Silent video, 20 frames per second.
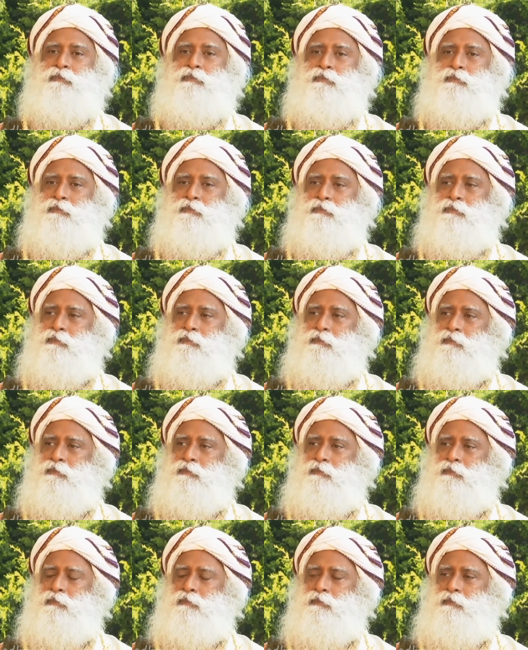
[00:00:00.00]

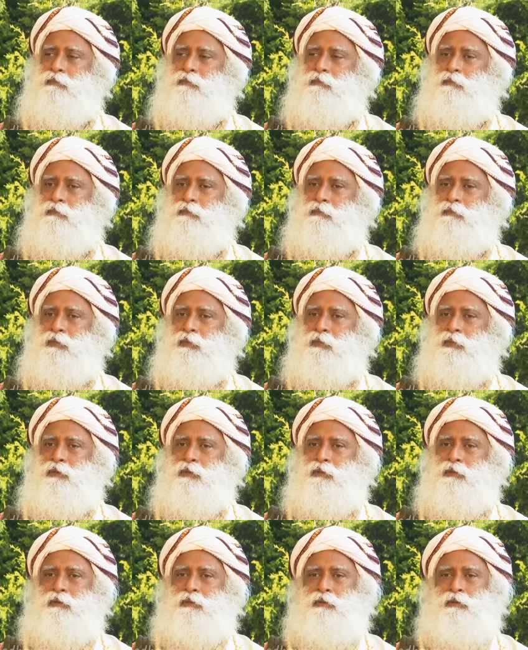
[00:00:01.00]
(silence)